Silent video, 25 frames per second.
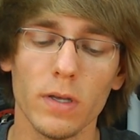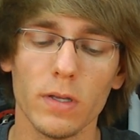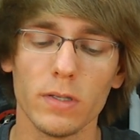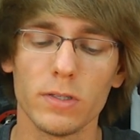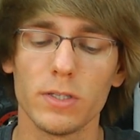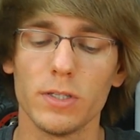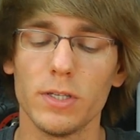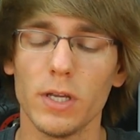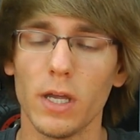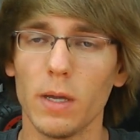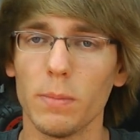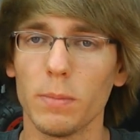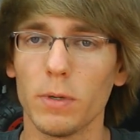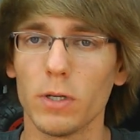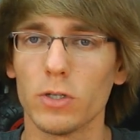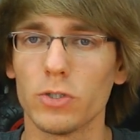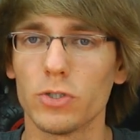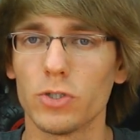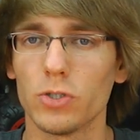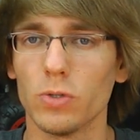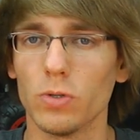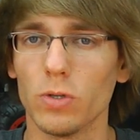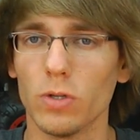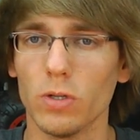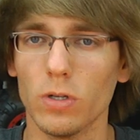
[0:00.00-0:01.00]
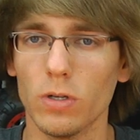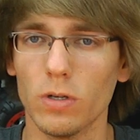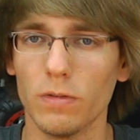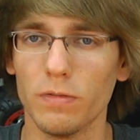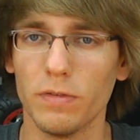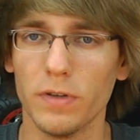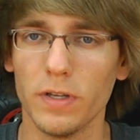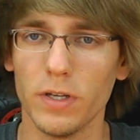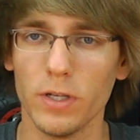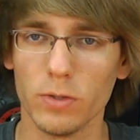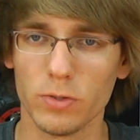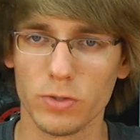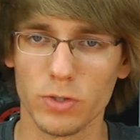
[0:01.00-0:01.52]
Today I'm going to shoot a little
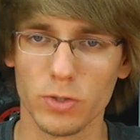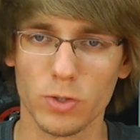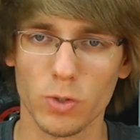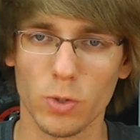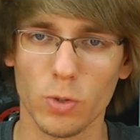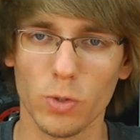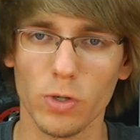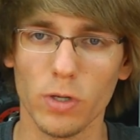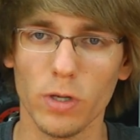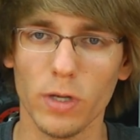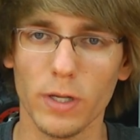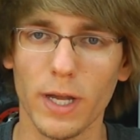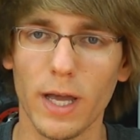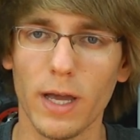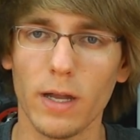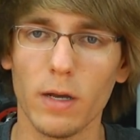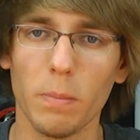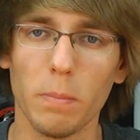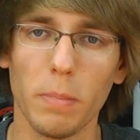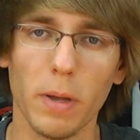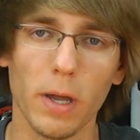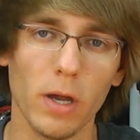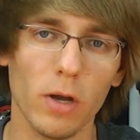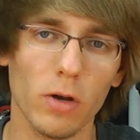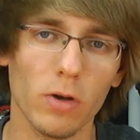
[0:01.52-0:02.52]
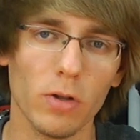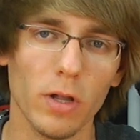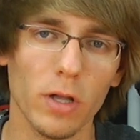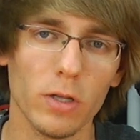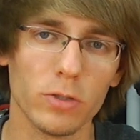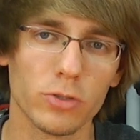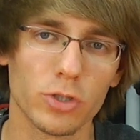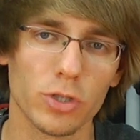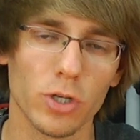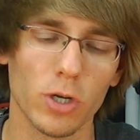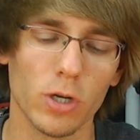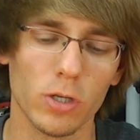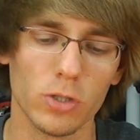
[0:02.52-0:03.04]
video tutorial on how to parallel
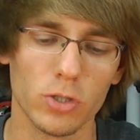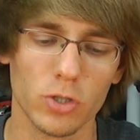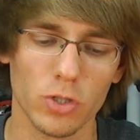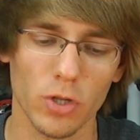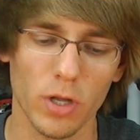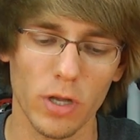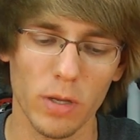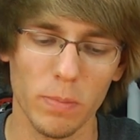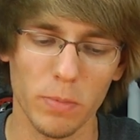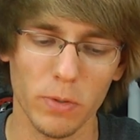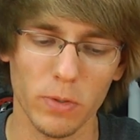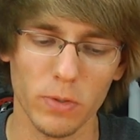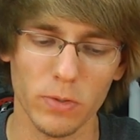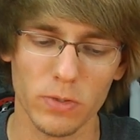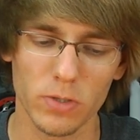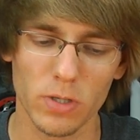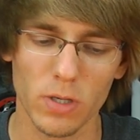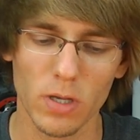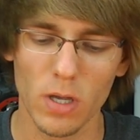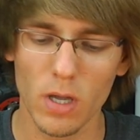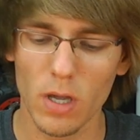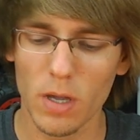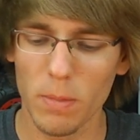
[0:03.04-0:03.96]
charge LiPos.